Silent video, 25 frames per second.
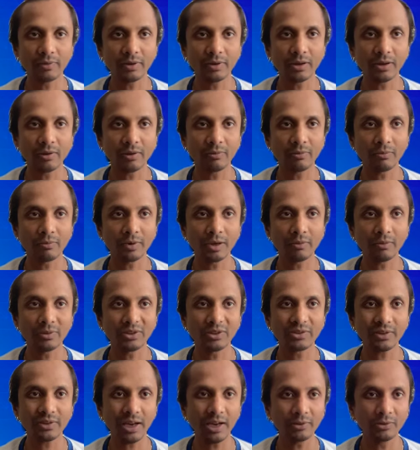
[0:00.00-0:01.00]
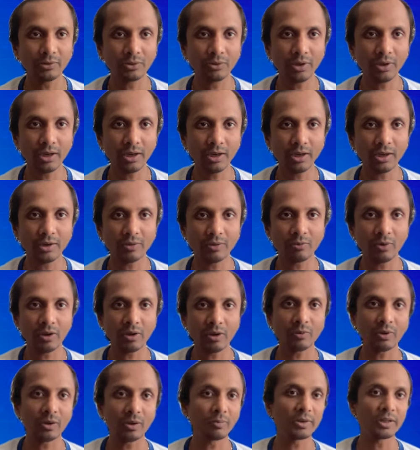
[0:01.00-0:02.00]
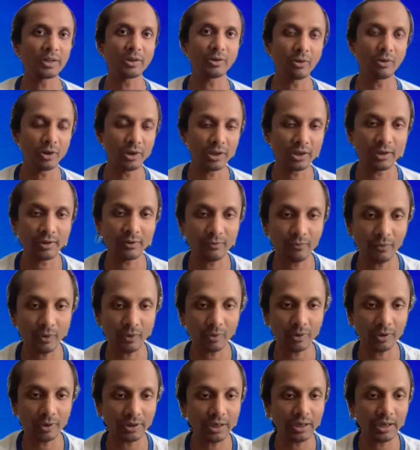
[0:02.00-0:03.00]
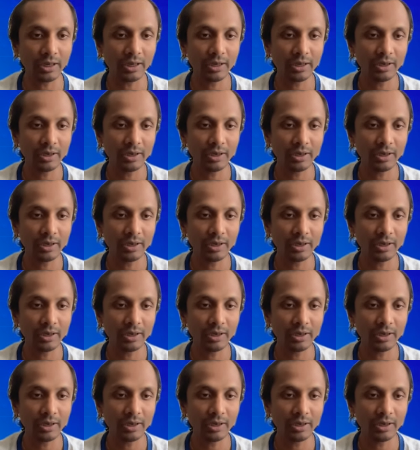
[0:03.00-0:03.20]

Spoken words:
where we stand today and where we'll be going forward.